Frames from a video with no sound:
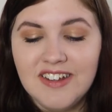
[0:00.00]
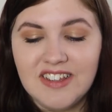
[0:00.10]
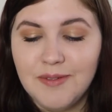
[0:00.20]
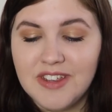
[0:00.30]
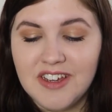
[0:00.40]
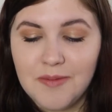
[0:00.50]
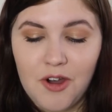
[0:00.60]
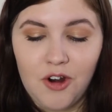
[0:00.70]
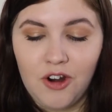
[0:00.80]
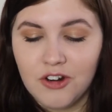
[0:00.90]
Some of them
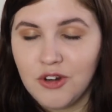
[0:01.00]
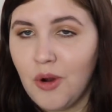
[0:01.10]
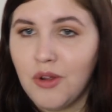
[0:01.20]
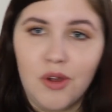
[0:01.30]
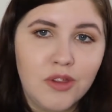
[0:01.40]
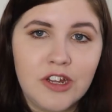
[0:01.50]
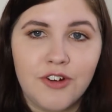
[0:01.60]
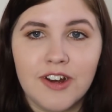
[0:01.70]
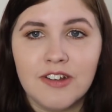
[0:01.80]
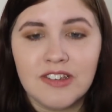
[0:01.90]
are total holy
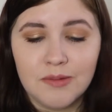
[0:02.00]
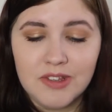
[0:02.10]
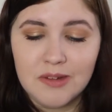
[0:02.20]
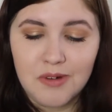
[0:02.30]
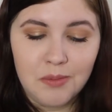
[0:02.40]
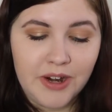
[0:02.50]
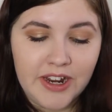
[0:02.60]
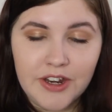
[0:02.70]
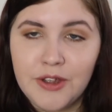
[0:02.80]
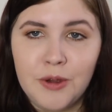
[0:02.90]
grails, some of them are
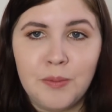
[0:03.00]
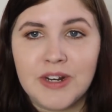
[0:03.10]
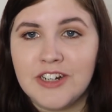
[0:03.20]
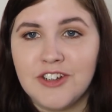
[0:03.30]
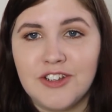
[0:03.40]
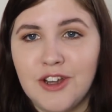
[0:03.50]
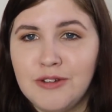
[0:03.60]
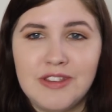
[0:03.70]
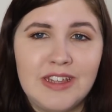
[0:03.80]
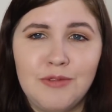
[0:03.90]
brand new, but I just
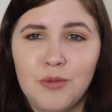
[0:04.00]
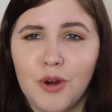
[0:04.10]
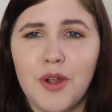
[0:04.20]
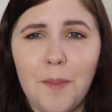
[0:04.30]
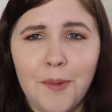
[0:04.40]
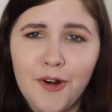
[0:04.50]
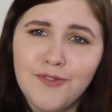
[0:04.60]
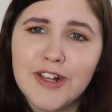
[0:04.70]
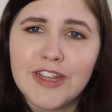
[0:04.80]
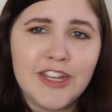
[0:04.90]
know that they would work
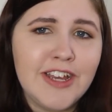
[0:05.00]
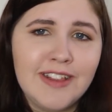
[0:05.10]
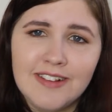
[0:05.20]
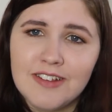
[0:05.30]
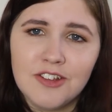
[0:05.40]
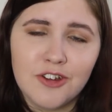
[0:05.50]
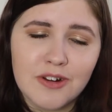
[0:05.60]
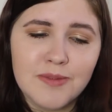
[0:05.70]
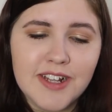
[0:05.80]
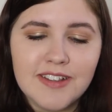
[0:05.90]
perfectly in these
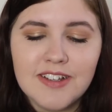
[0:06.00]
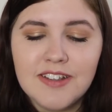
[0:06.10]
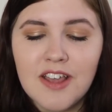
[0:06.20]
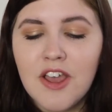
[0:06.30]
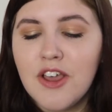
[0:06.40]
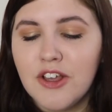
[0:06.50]
circumstances.